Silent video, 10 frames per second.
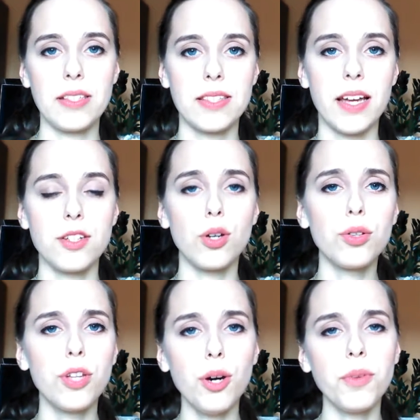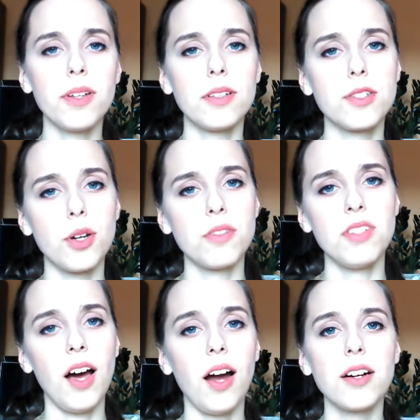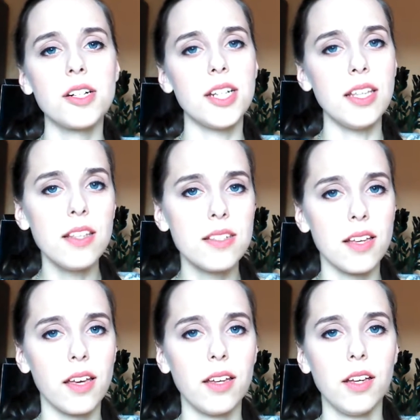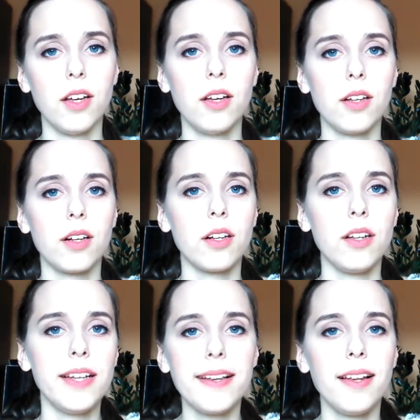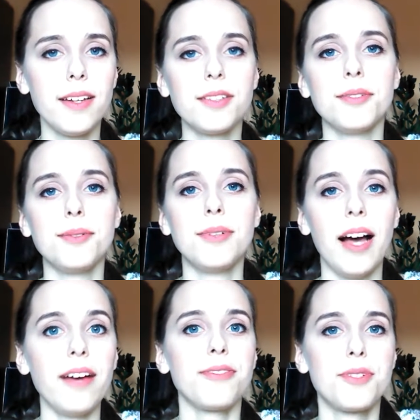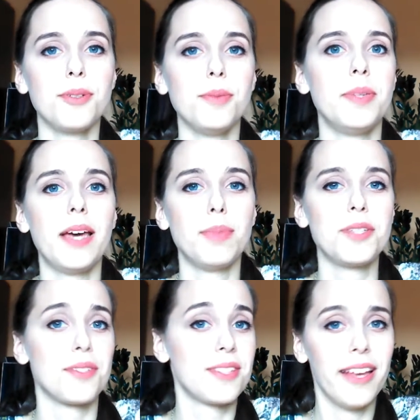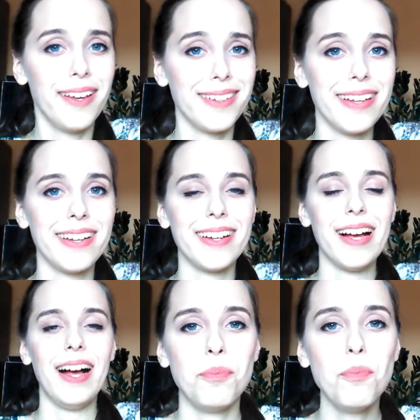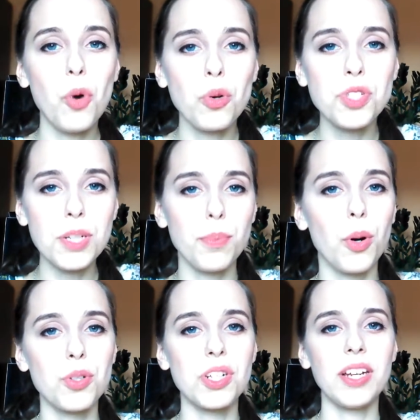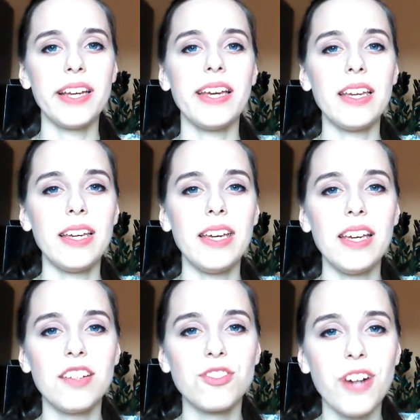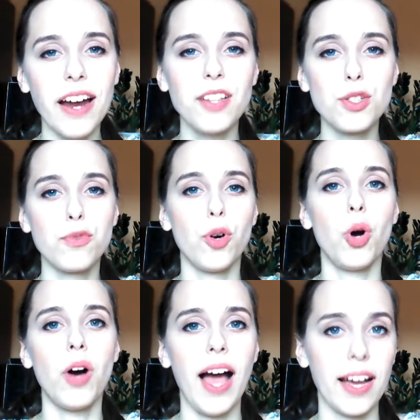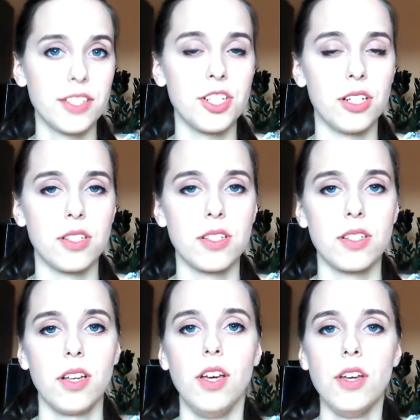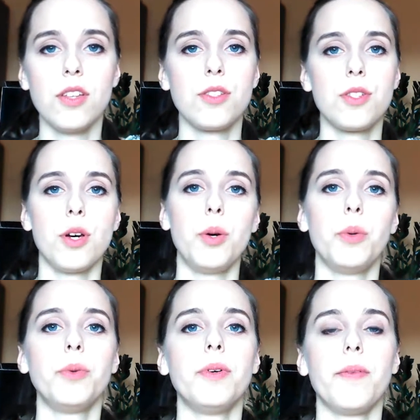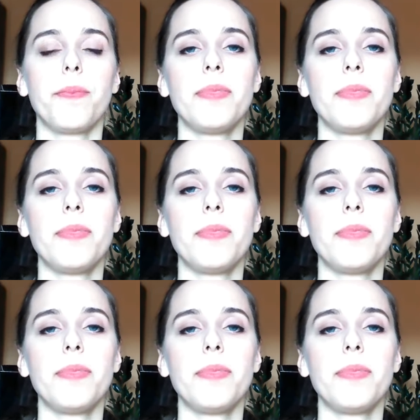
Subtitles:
is that although the songs aren't easy, clearly you have to be able to sing, most importantly, he writes for actors. So